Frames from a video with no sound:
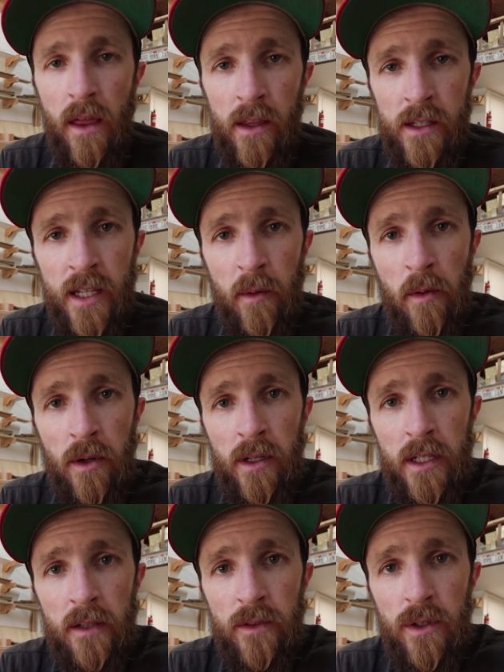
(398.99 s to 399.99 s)
This time I'm going to
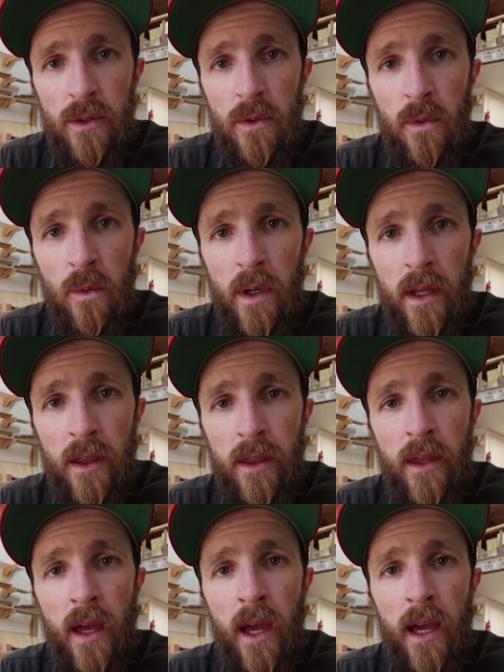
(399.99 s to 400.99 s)
leave you with
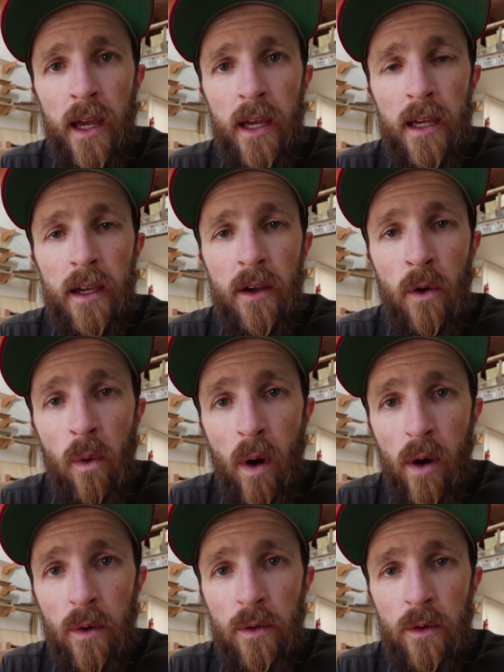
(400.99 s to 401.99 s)
a
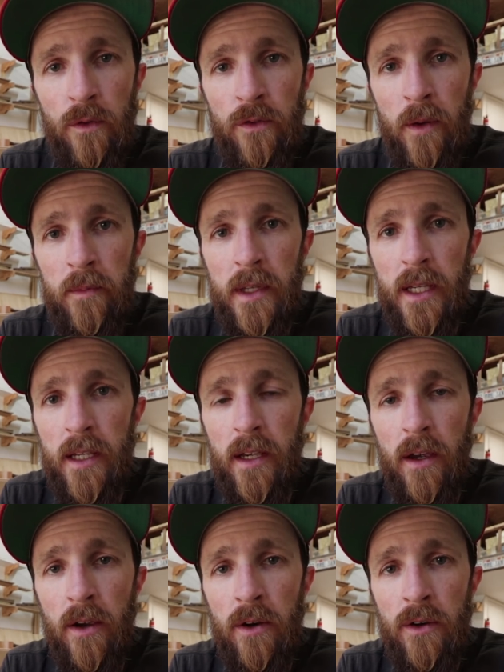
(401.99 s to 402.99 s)
quote from the
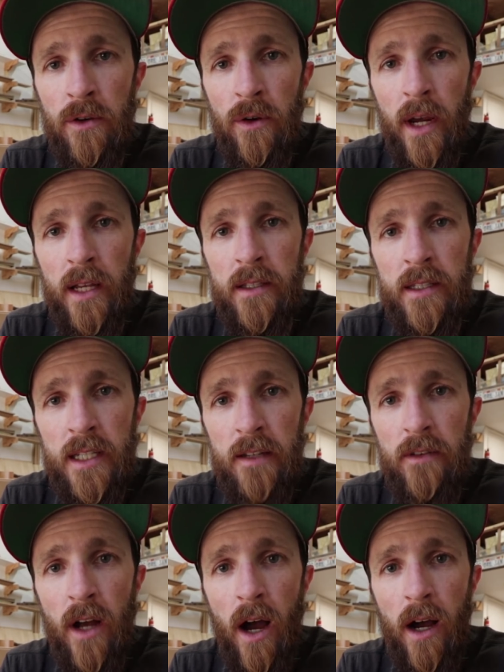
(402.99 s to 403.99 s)
great
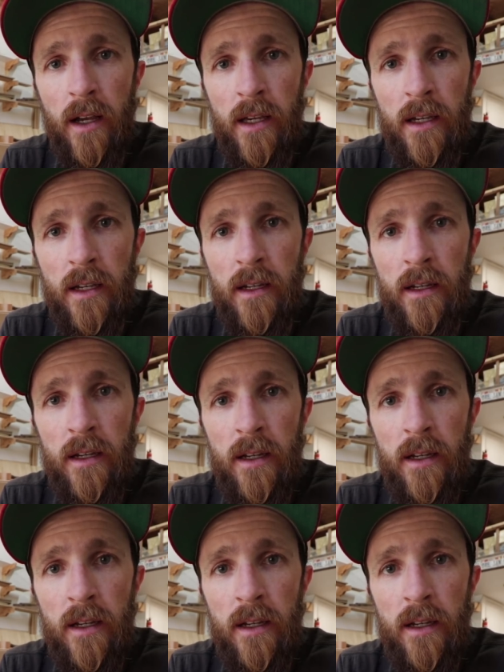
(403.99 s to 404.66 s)
Stephen Hawking,